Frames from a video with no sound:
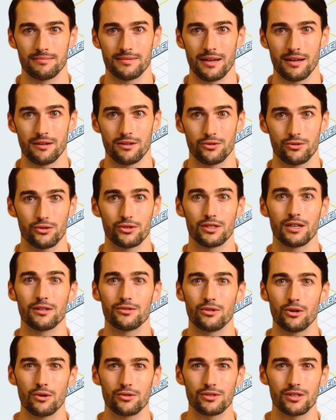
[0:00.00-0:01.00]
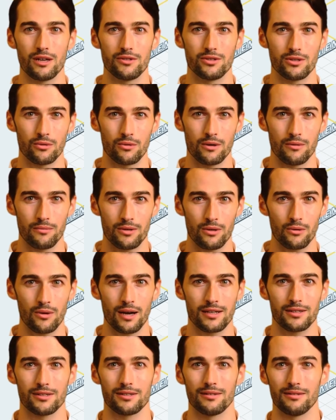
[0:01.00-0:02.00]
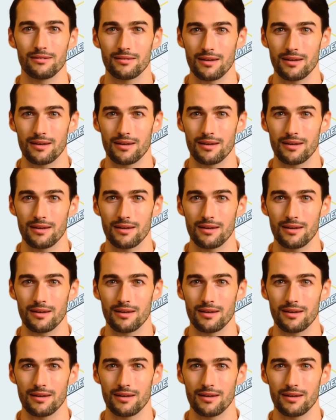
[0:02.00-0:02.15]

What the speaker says: it intercepts all subsequent requests